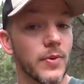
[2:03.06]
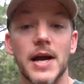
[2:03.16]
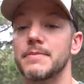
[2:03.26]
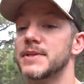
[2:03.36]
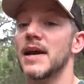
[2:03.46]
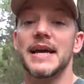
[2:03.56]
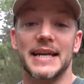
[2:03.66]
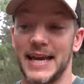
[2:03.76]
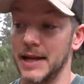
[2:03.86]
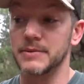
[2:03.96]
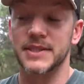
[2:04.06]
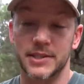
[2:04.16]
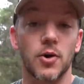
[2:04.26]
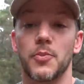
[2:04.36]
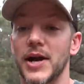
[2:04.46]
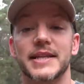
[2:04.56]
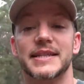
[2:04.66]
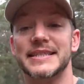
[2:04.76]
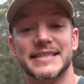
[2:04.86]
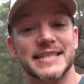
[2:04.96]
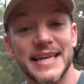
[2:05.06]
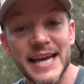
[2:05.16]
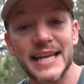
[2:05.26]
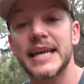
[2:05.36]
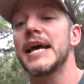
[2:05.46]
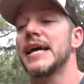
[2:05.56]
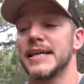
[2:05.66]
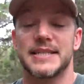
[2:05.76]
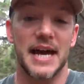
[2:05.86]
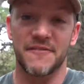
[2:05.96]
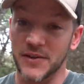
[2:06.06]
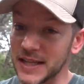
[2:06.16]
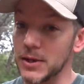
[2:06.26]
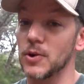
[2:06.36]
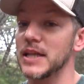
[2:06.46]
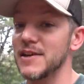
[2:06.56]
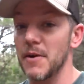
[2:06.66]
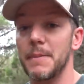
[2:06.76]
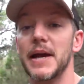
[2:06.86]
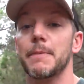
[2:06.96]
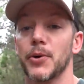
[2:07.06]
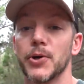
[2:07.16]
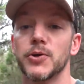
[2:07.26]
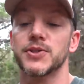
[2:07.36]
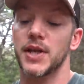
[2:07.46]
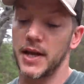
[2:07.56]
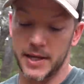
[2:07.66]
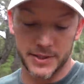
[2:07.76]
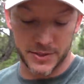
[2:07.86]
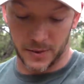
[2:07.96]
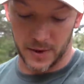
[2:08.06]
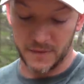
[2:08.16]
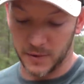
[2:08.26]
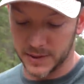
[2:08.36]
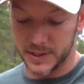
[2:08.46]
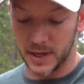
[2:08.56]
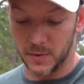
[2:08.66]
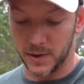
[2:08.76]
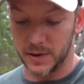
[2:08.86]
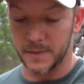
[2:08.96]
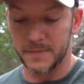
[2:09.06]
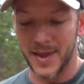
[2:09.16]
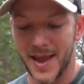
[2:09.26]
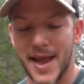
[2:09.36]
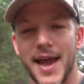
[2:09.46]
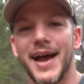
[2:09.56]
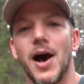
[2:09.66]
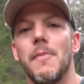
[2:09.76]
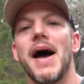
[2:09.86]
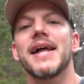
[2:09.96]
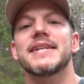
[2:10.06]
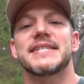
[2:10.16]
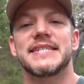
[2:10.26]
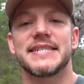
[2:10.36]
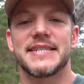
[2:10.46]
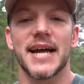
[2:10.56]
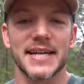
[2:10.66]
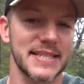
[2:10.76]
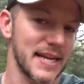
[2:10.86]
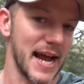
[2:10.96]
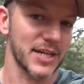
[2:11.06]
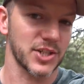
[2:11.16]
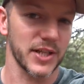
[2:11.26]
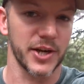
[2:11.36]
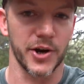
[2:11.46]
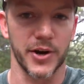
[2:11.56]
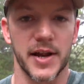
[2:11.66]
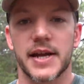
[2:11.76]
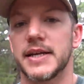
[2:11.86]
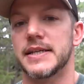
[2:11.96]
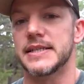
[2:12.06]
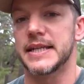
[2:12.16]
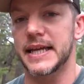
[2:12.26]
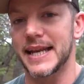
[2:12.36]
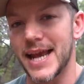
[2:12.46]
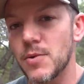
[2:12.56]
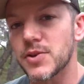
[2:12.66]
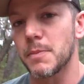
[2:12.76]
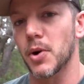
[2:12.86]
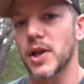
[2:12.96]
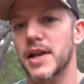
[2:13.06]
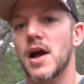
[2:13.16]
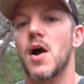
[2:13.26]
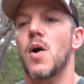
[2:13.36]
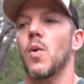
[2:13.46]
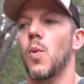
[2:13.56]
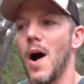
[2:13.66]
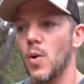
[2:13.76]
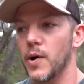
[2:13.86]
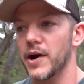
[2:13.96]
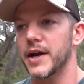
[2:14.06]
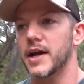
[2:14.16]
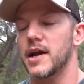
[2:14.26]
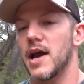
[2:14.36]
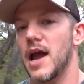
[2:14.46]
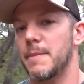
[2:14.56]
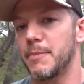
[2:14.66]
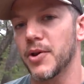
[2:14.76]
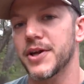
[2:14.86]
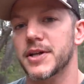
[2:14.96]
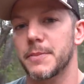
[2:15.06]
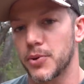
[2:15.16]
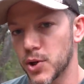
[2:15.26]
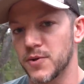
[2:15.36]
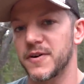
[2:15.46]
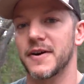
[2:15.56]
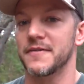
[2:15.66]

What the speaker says: ribs, can still break the skin, definitely will leave a big bruise. So I've always kind of wondered, how bad does it actually hurt to get hit with a bullet while wearing a bulletproof